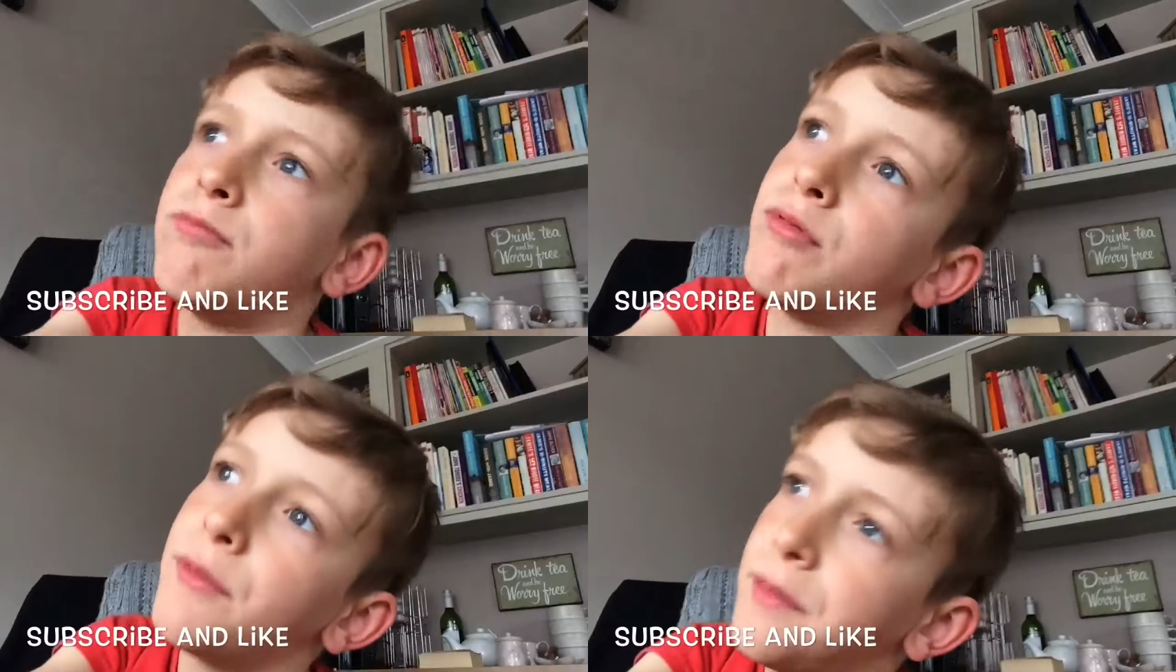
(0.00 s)

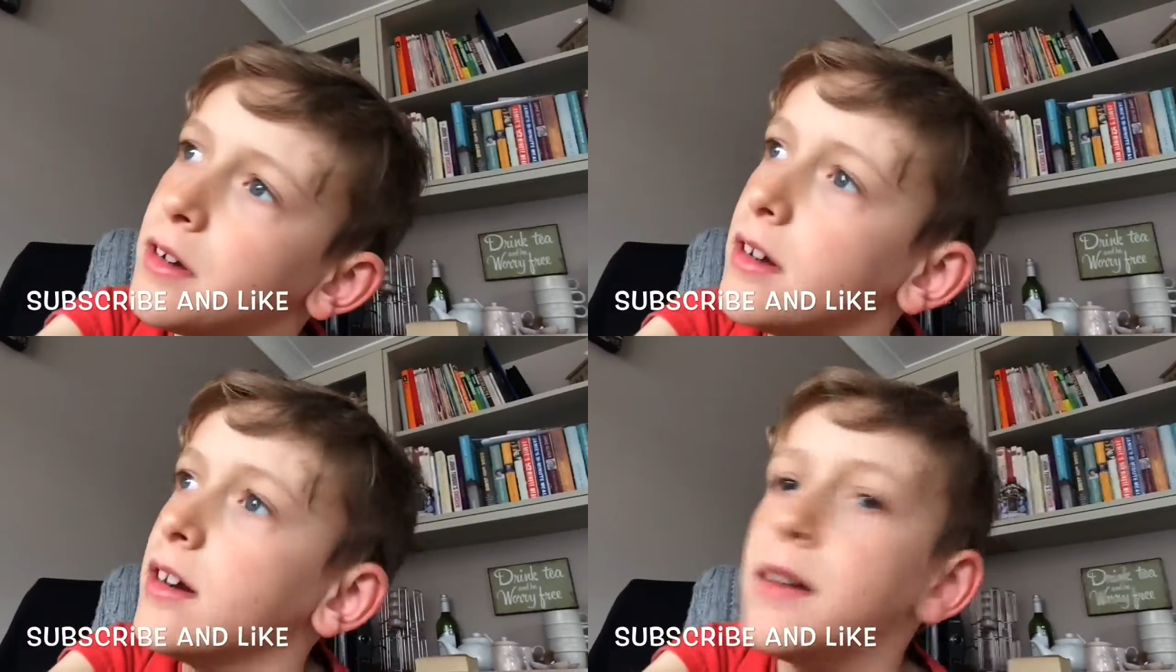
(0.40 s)

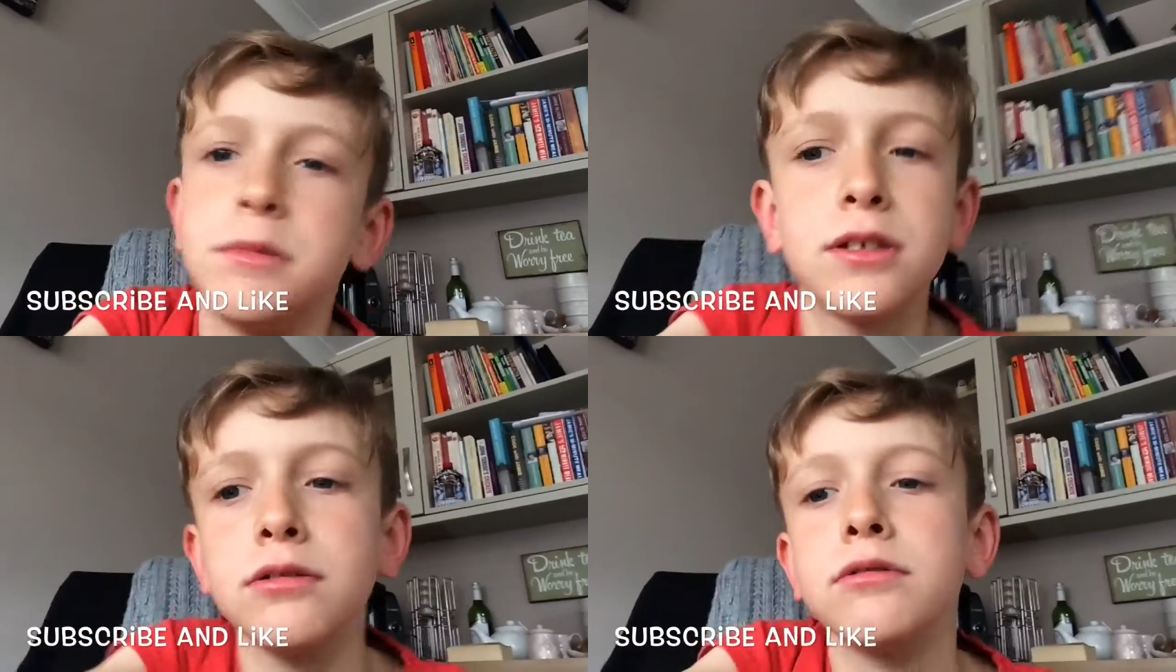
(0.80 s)
brother and
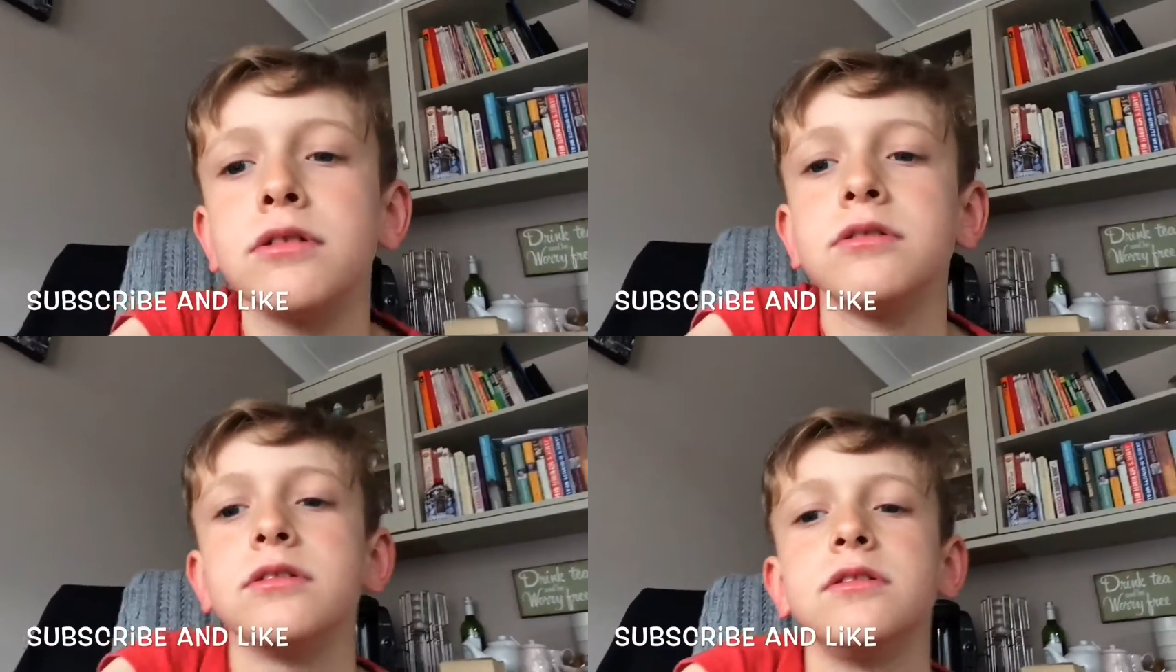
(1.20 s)
my two
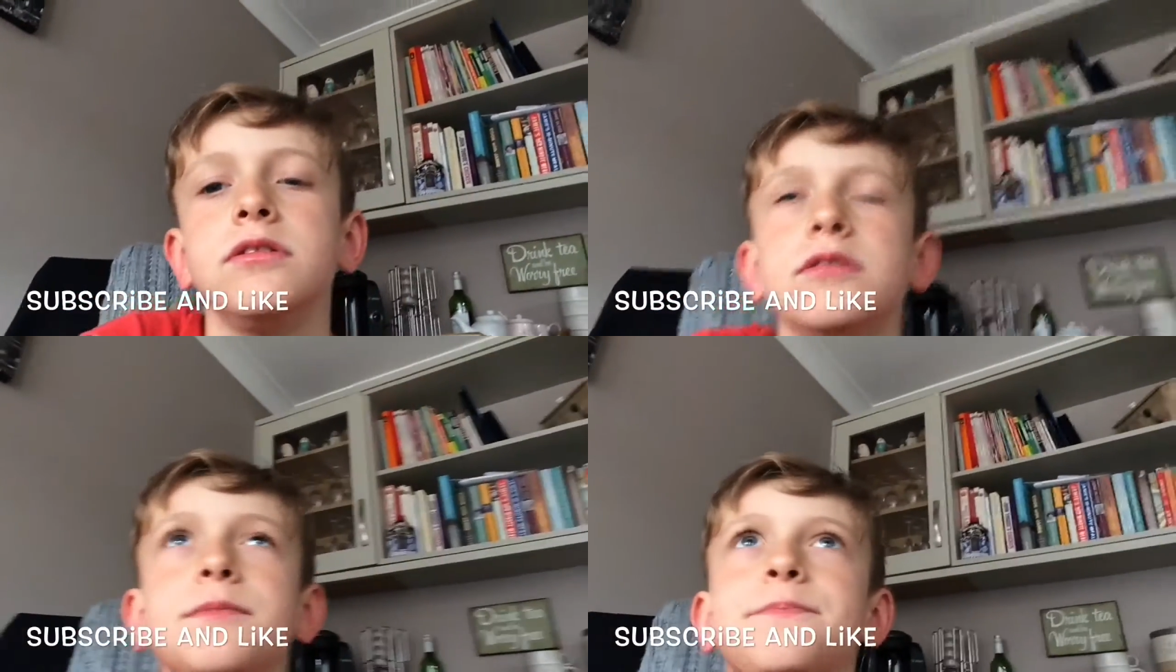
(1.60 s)

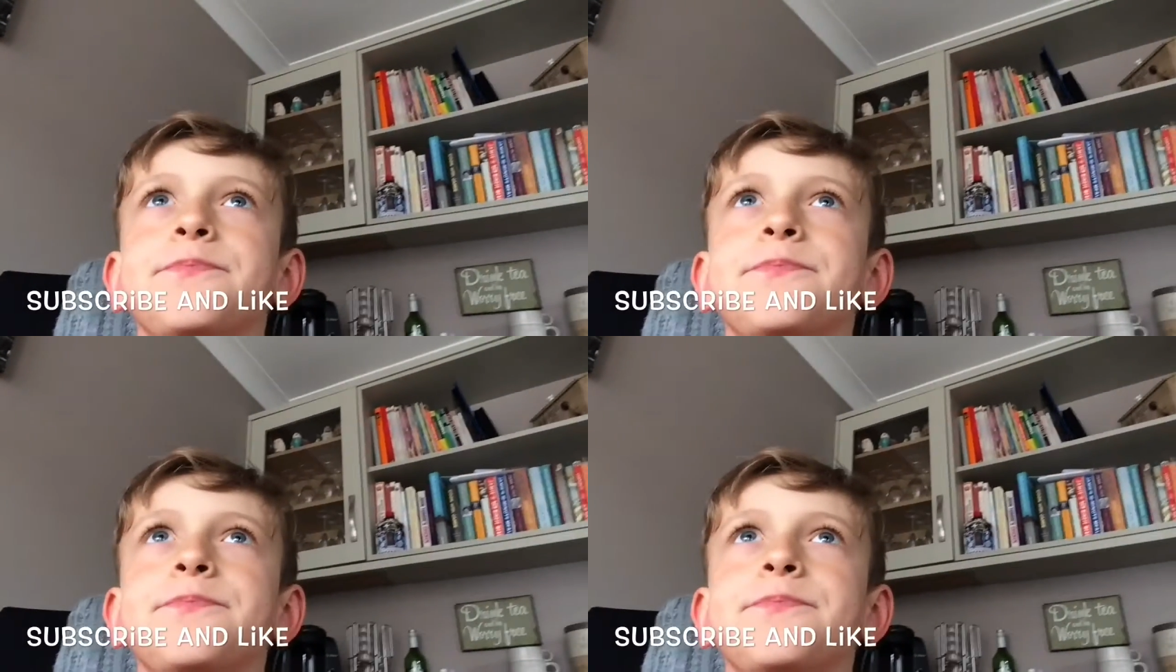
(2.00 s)
cousins.